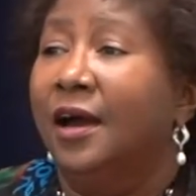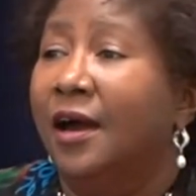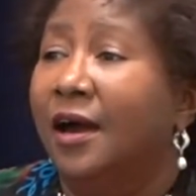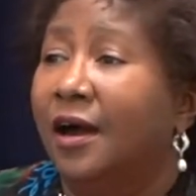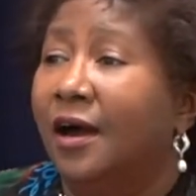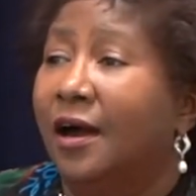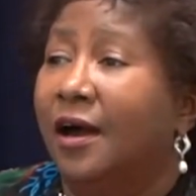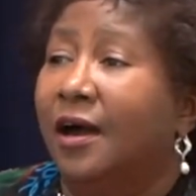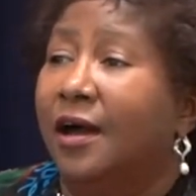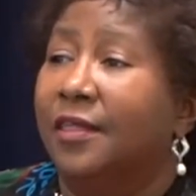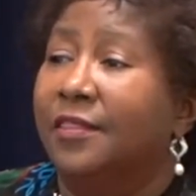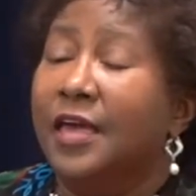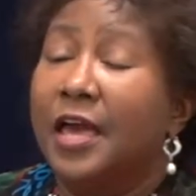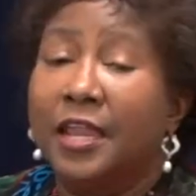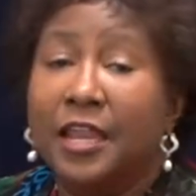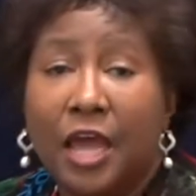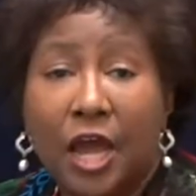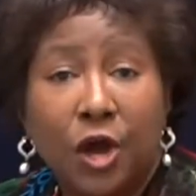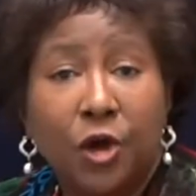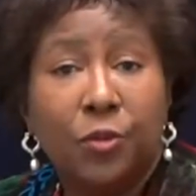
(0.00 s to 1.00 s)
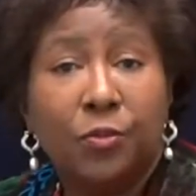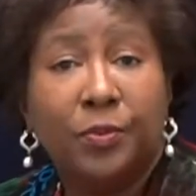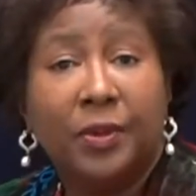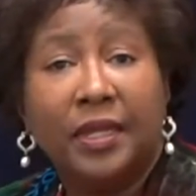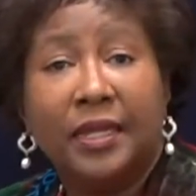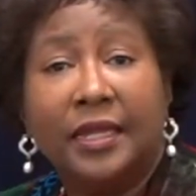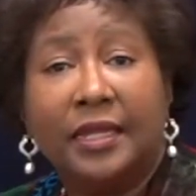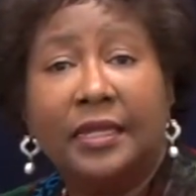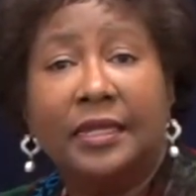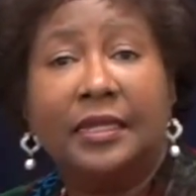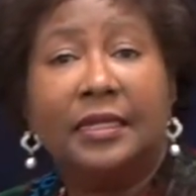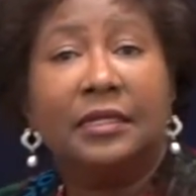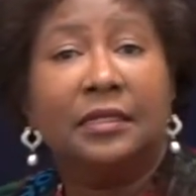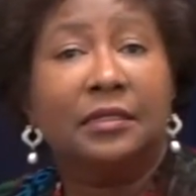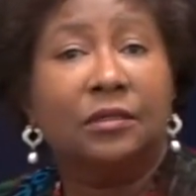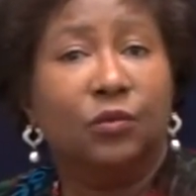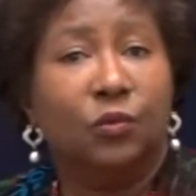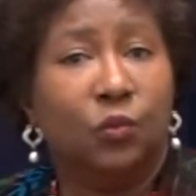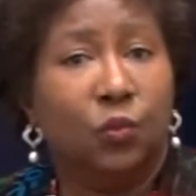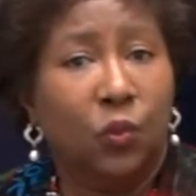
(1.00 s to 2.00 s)
that helped me
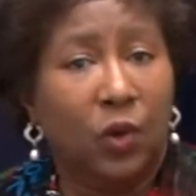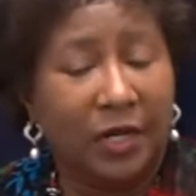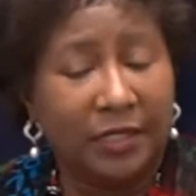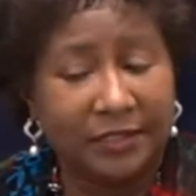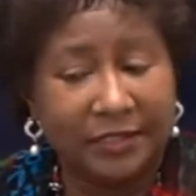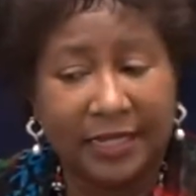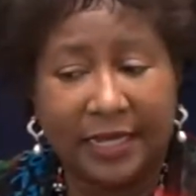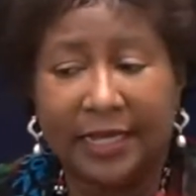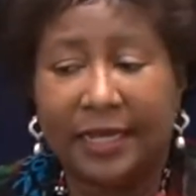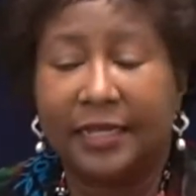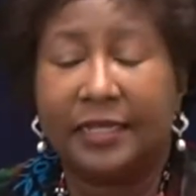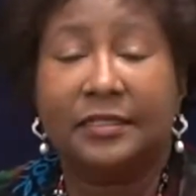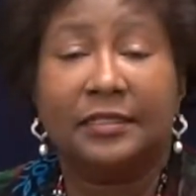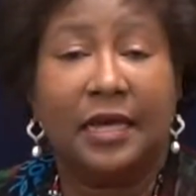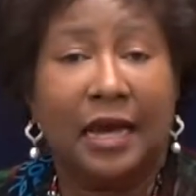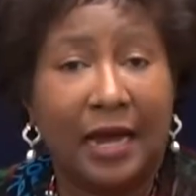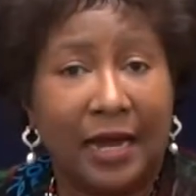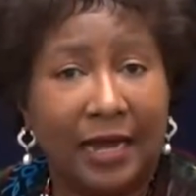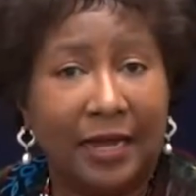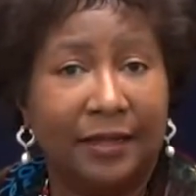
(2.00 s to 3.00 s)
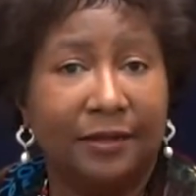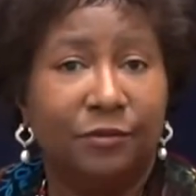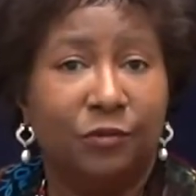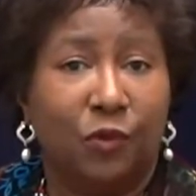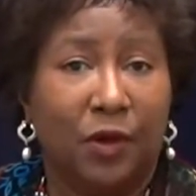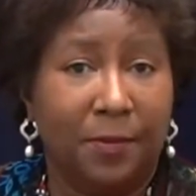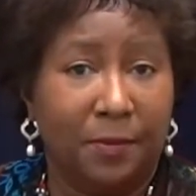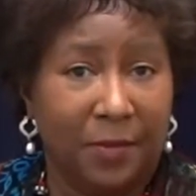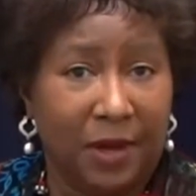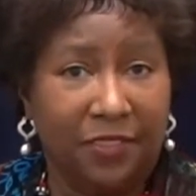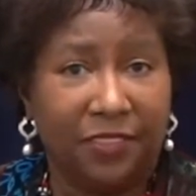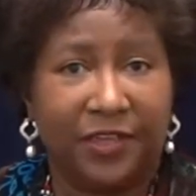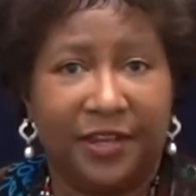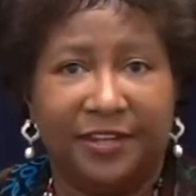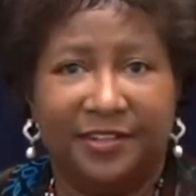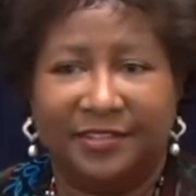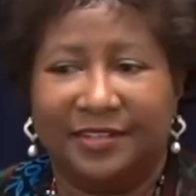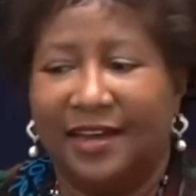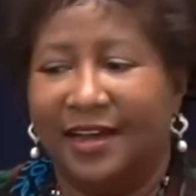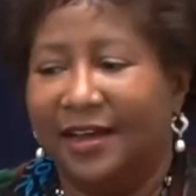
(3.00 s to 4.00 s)
one day at a time, 1 month
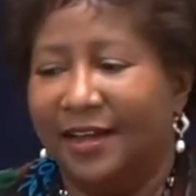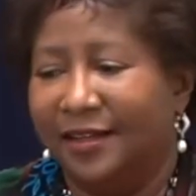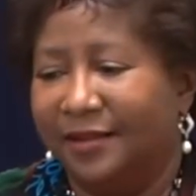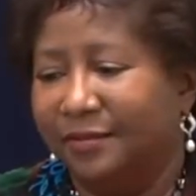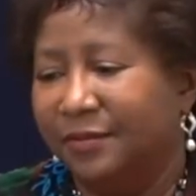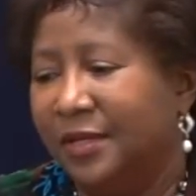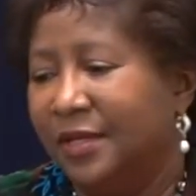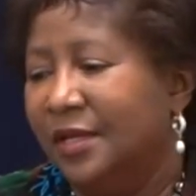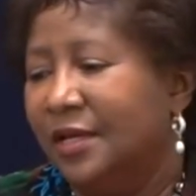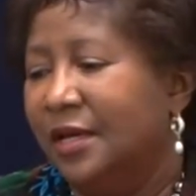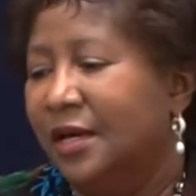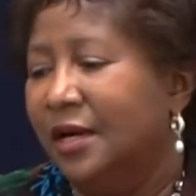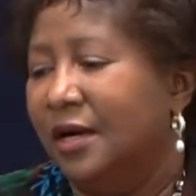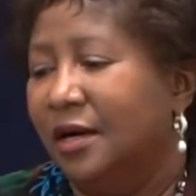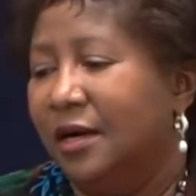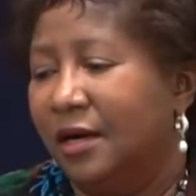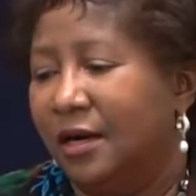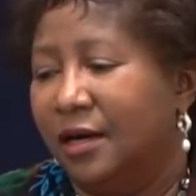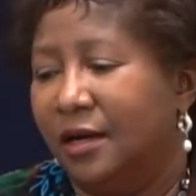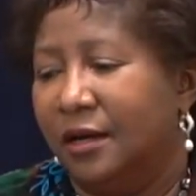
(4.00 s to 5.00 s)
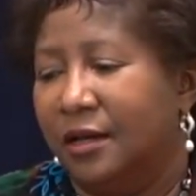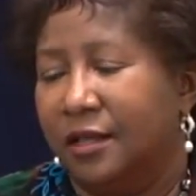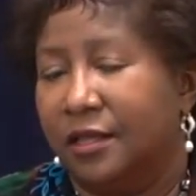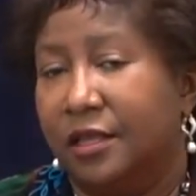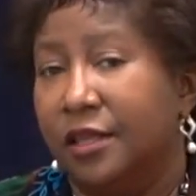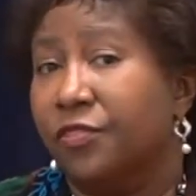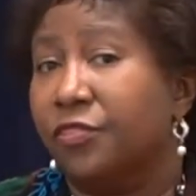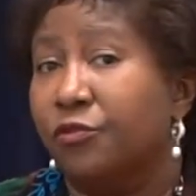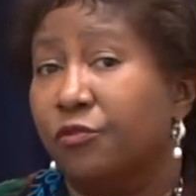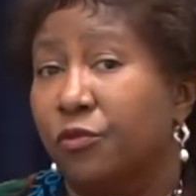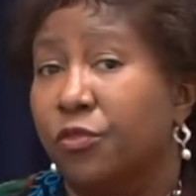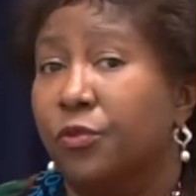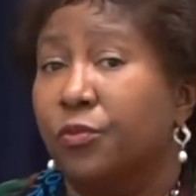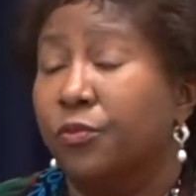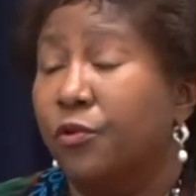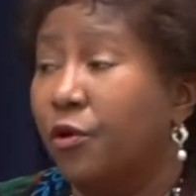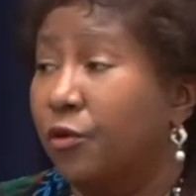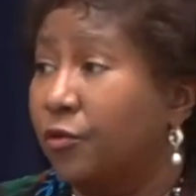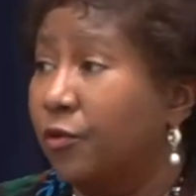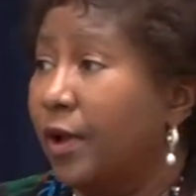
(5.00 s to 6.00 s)
at a time, get through the
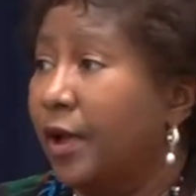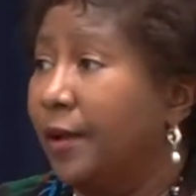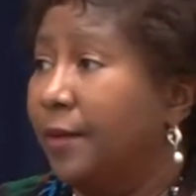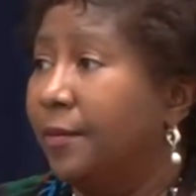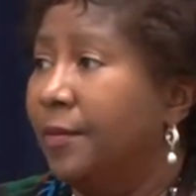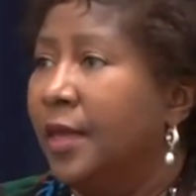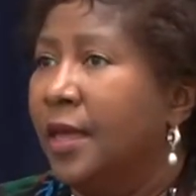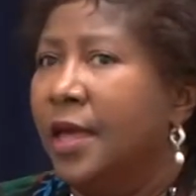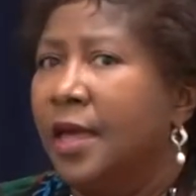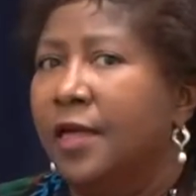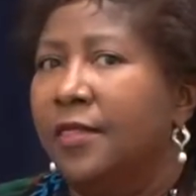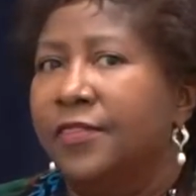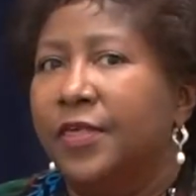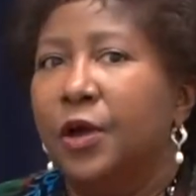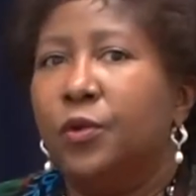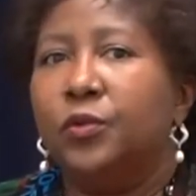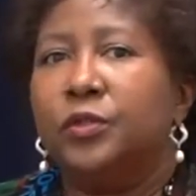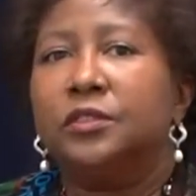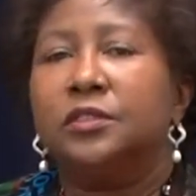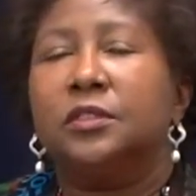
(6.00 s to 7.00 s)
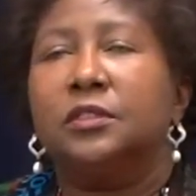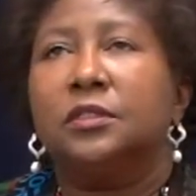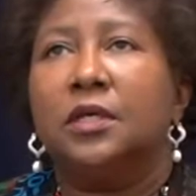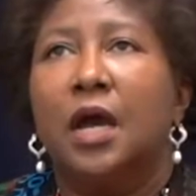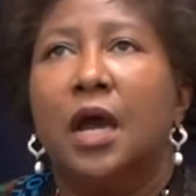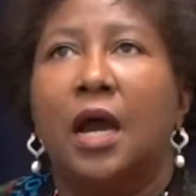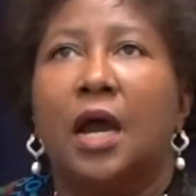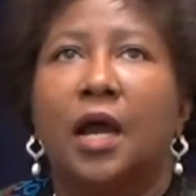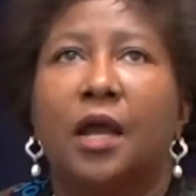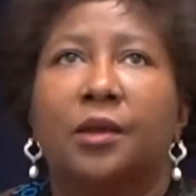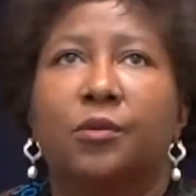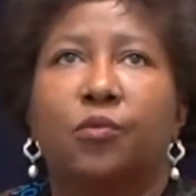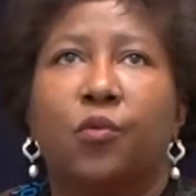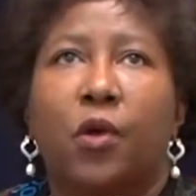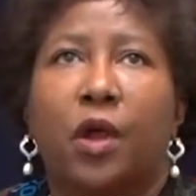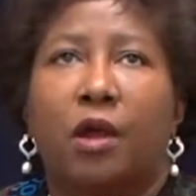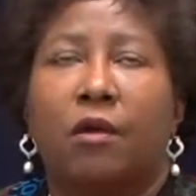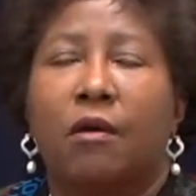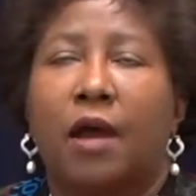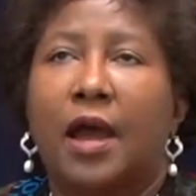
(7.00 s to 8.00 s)
program. There was a time
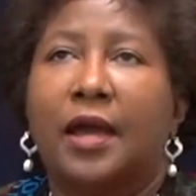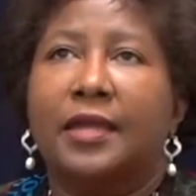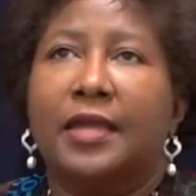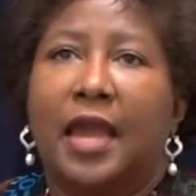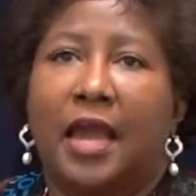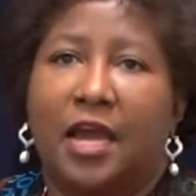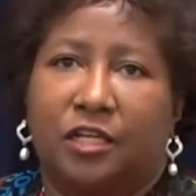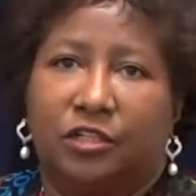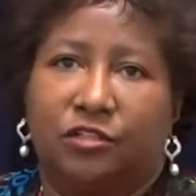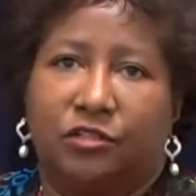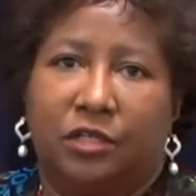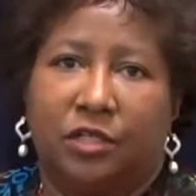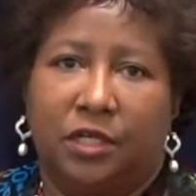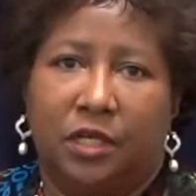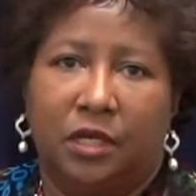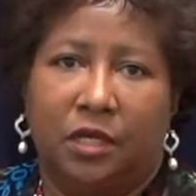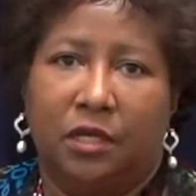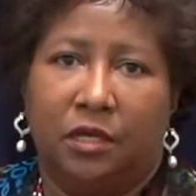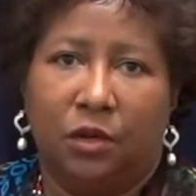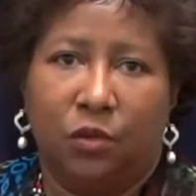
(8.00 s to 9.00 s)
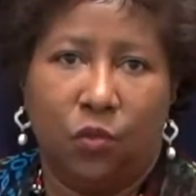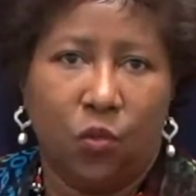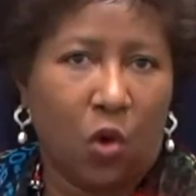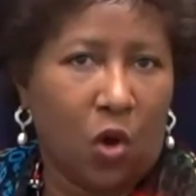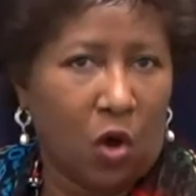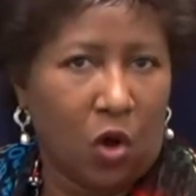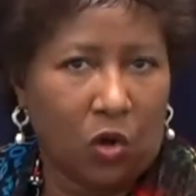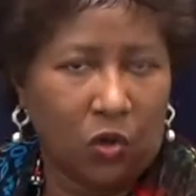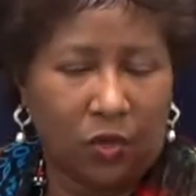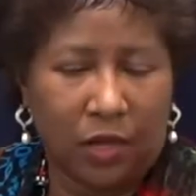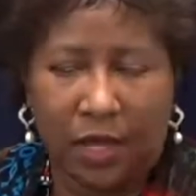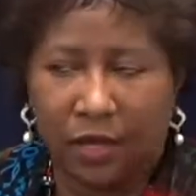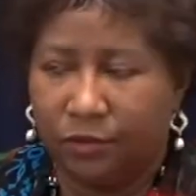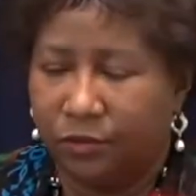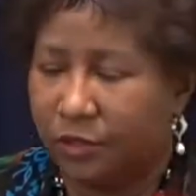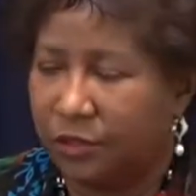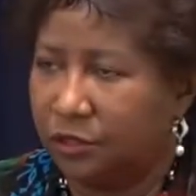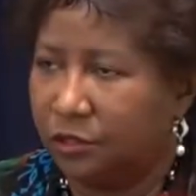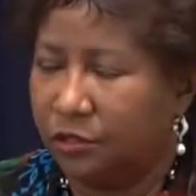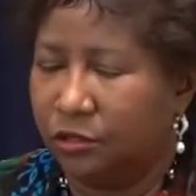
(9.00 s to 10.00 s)
where I actually hit a wall. I
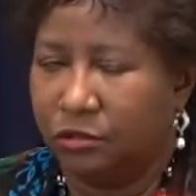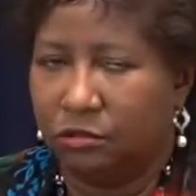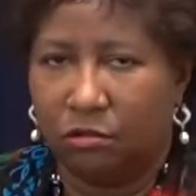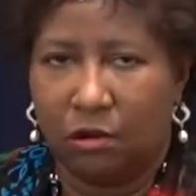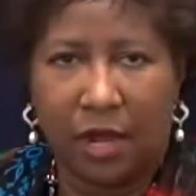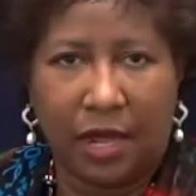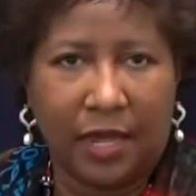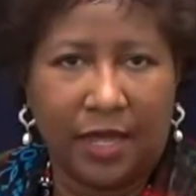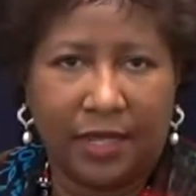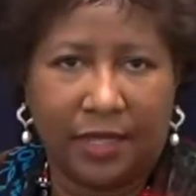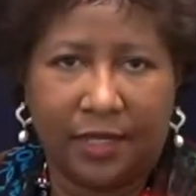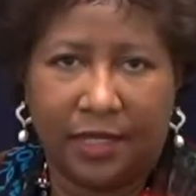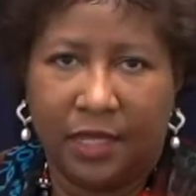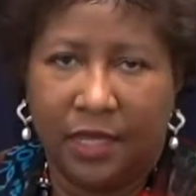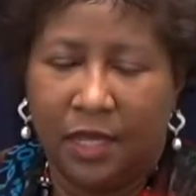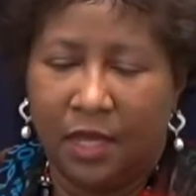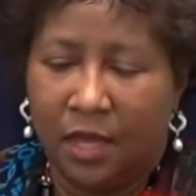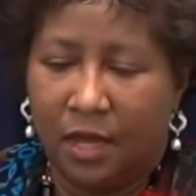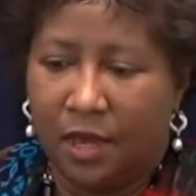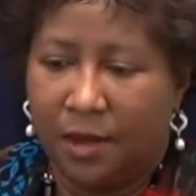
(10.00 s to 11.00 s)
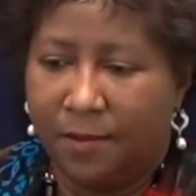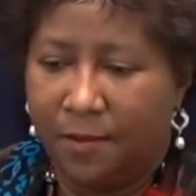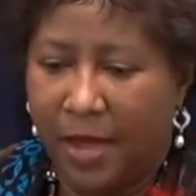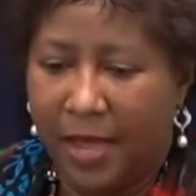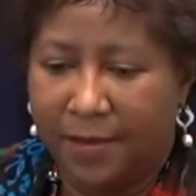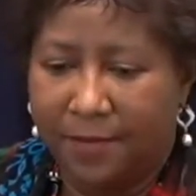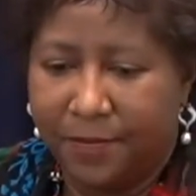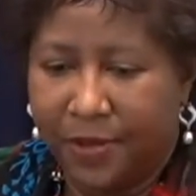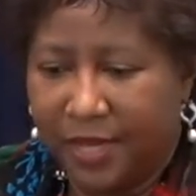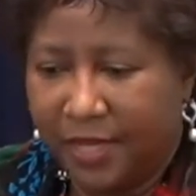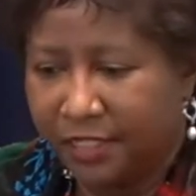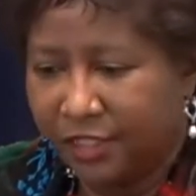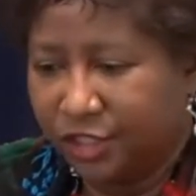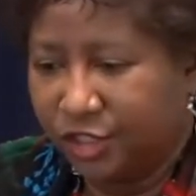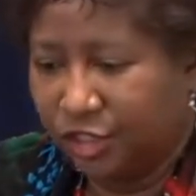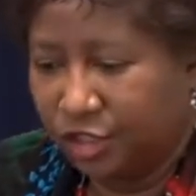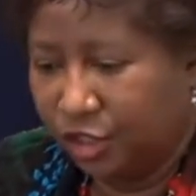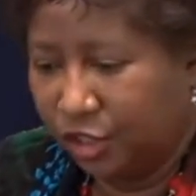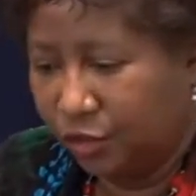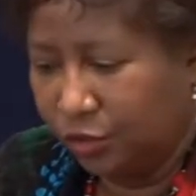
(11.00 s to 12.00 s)
would try my
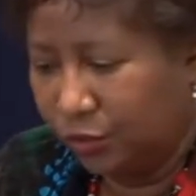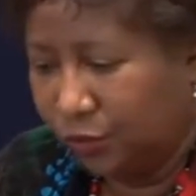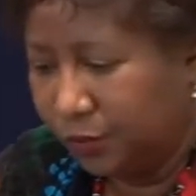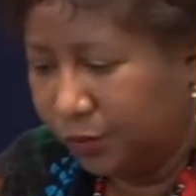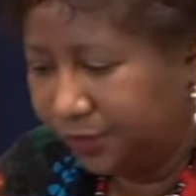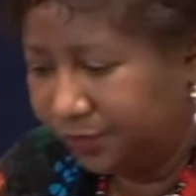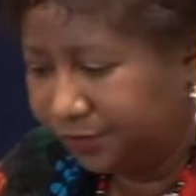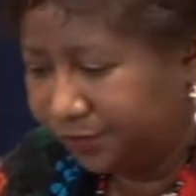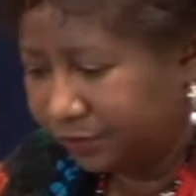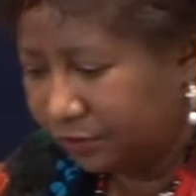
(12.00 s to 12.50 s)
best to